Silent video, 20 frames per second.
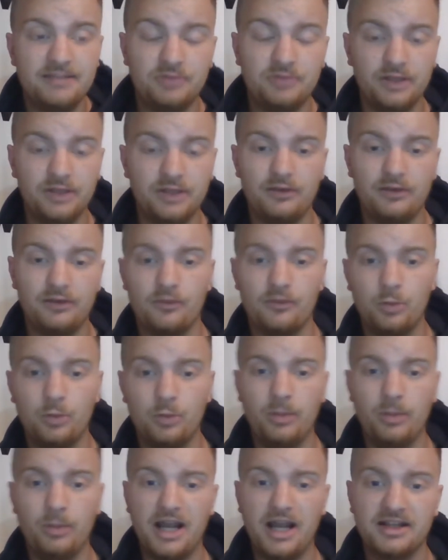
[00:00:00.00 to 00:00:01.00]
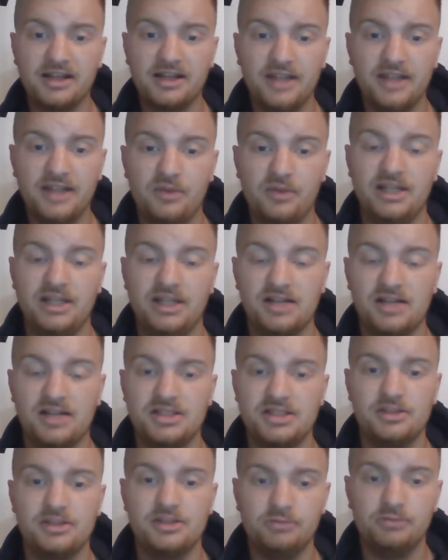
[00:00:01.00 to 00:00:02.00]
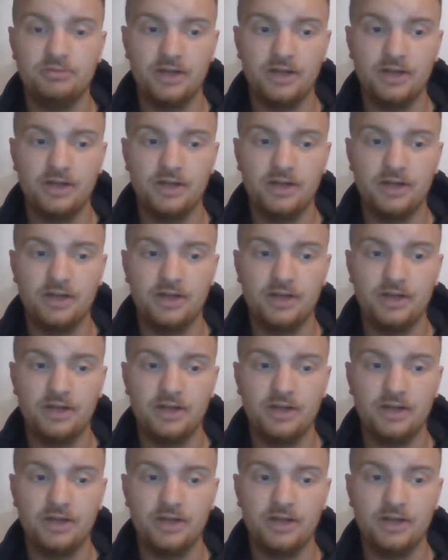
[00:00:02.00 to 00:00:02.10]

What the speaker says: with Liverpool back in the day, when he actually still played with